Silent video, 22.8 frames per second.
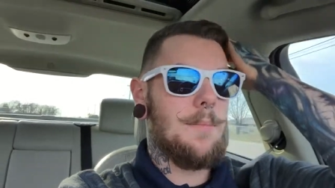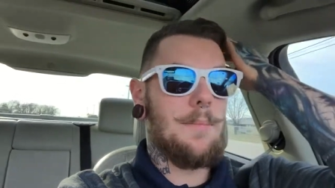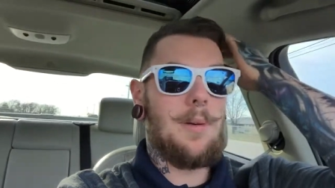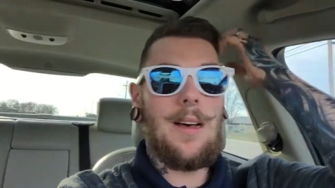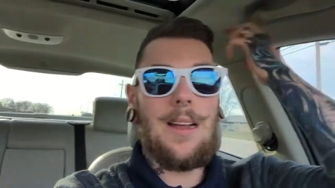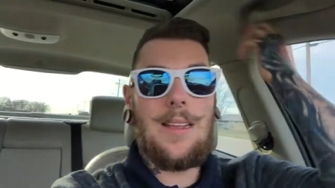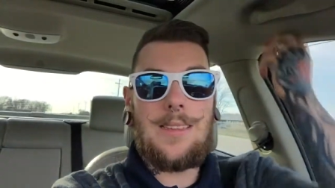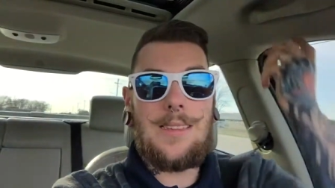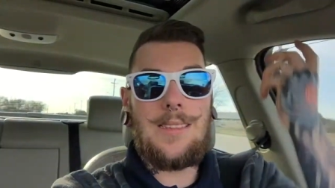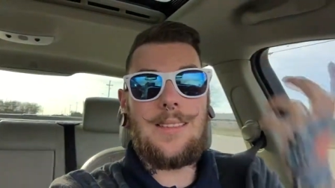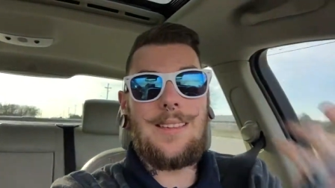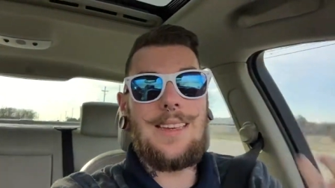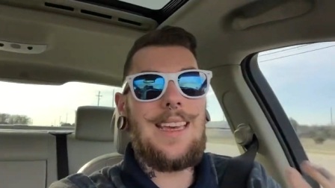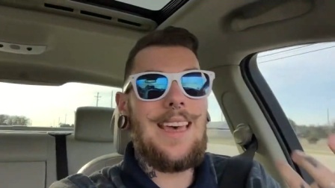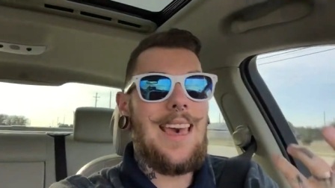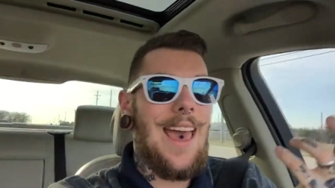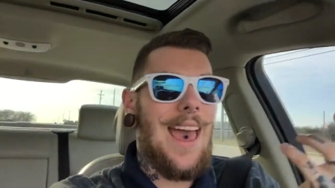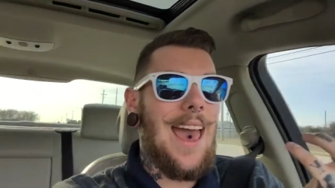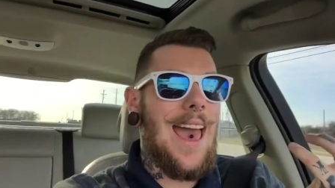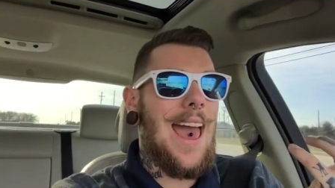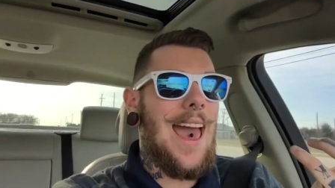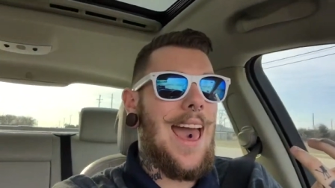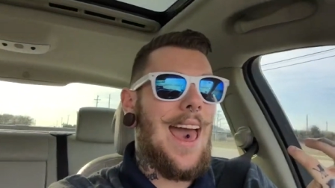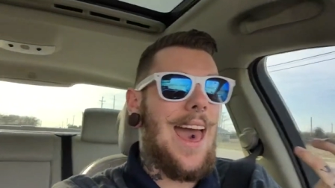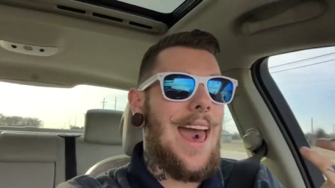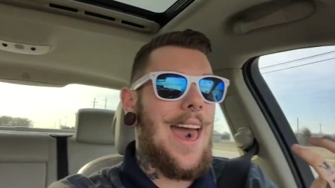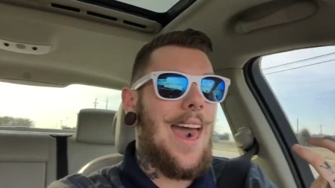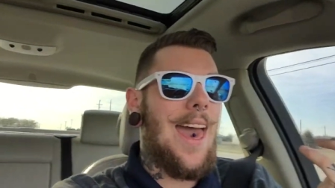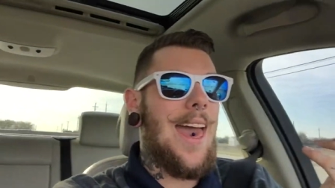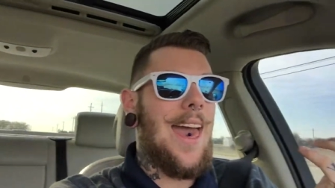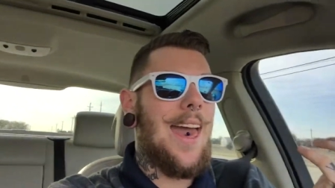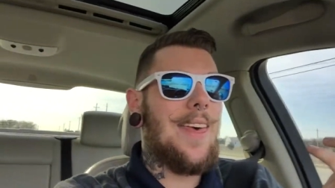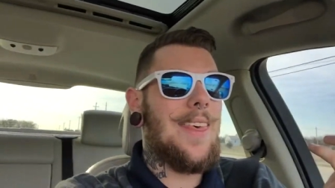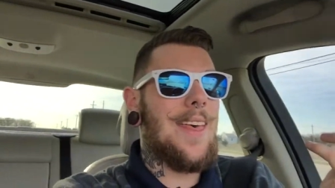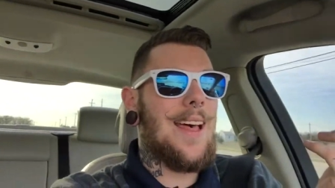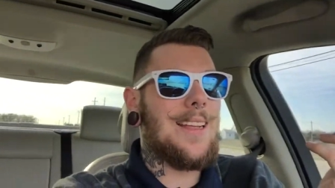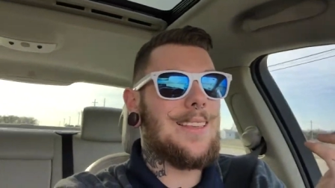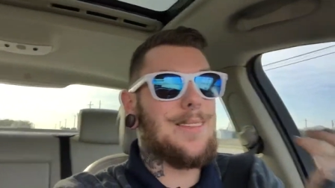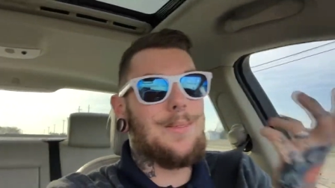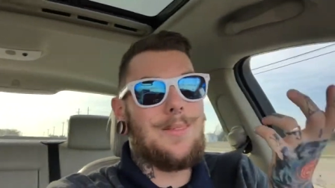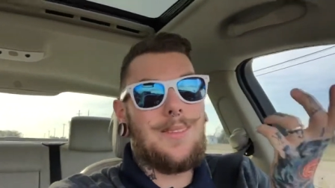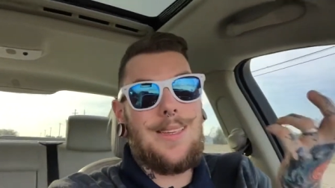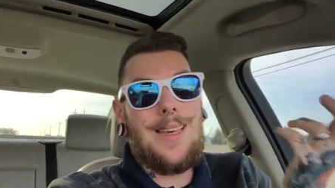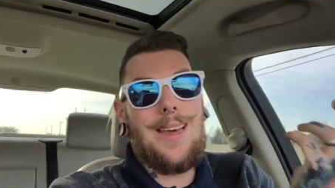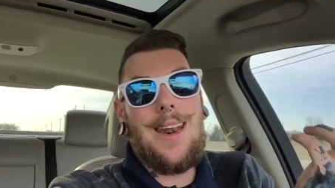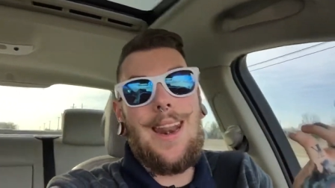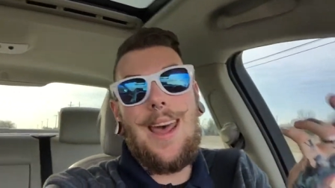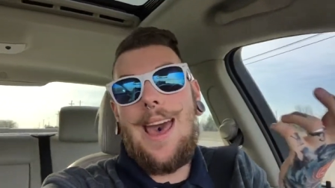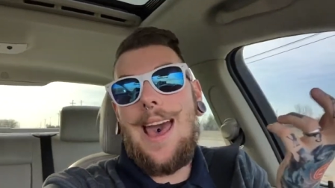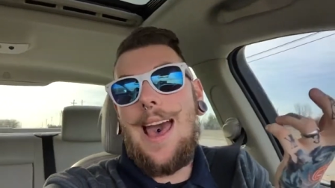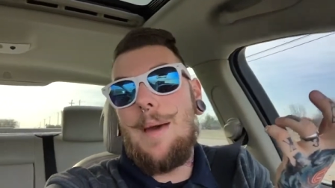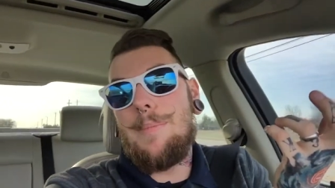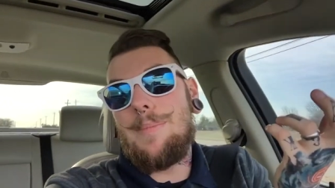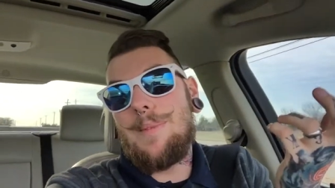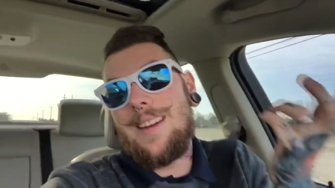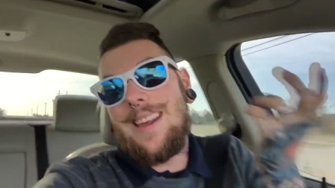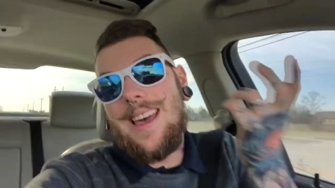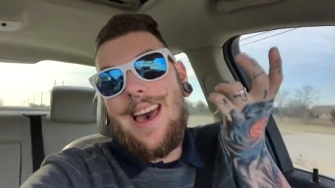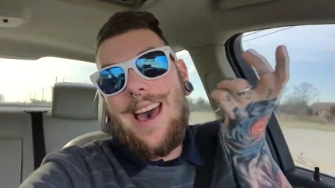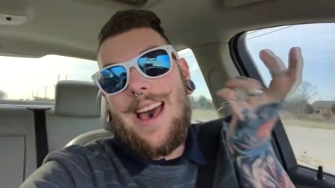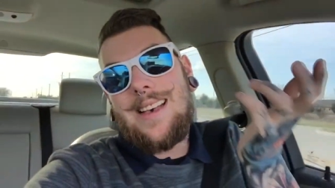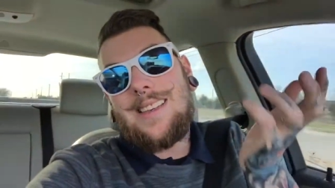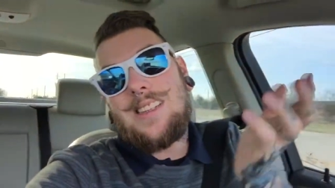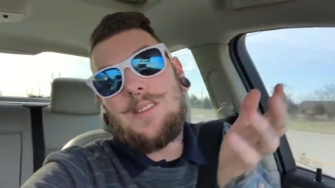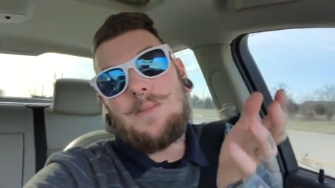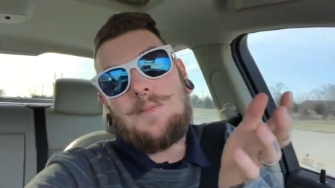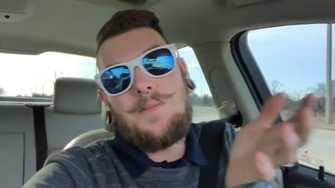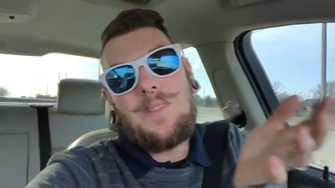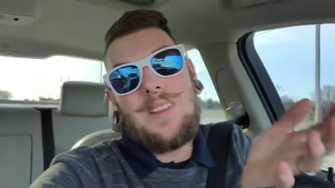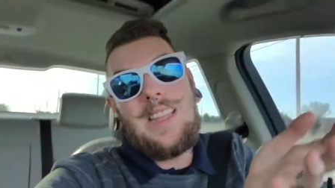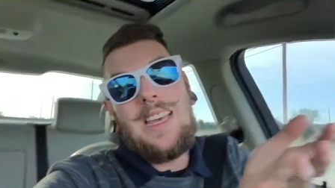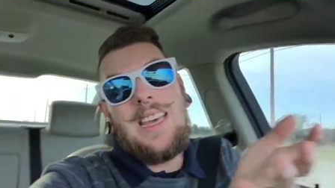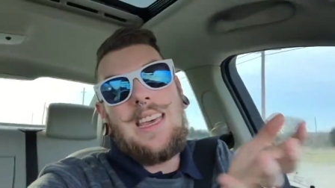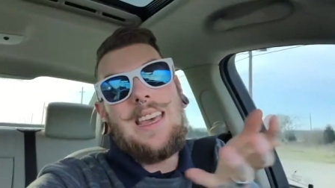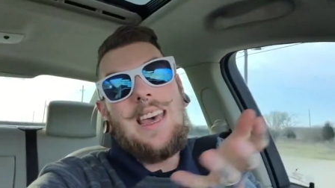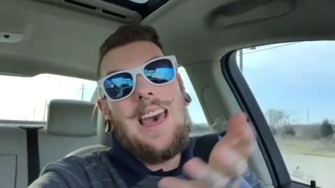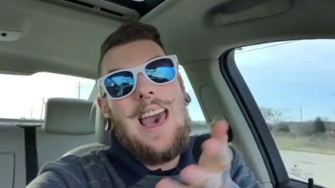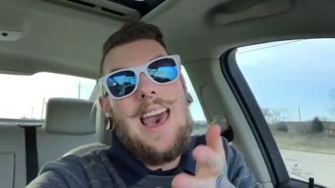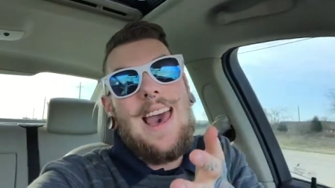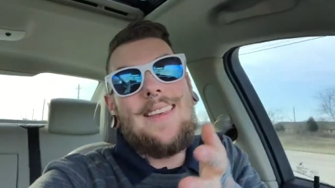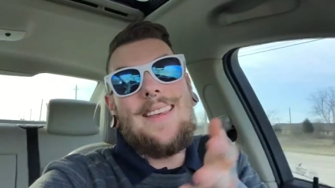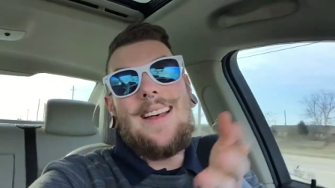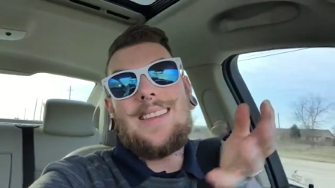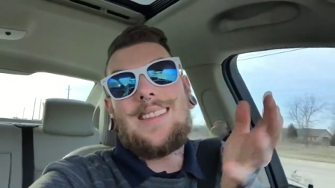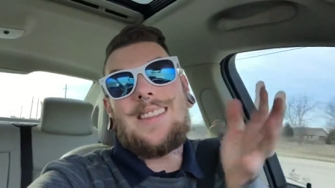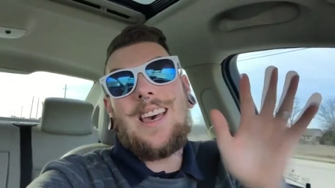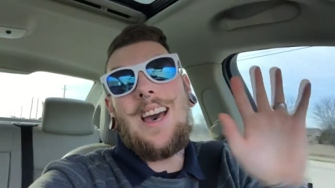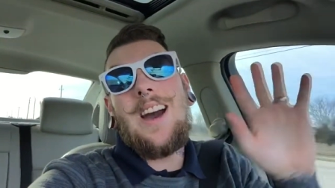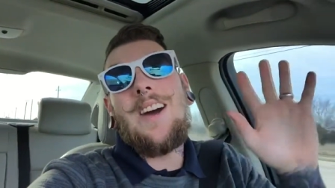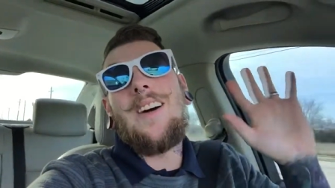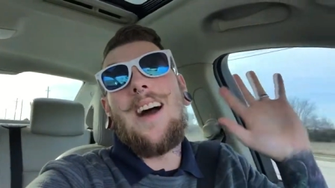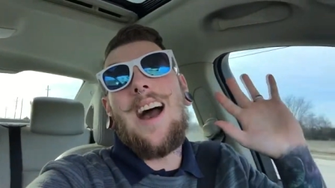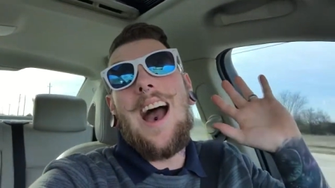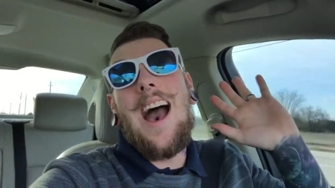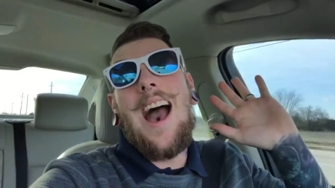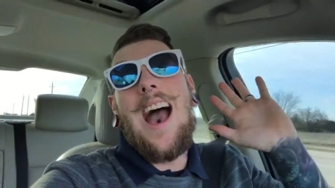but so yay that's what's gonna happen guys hopefully yeah let's go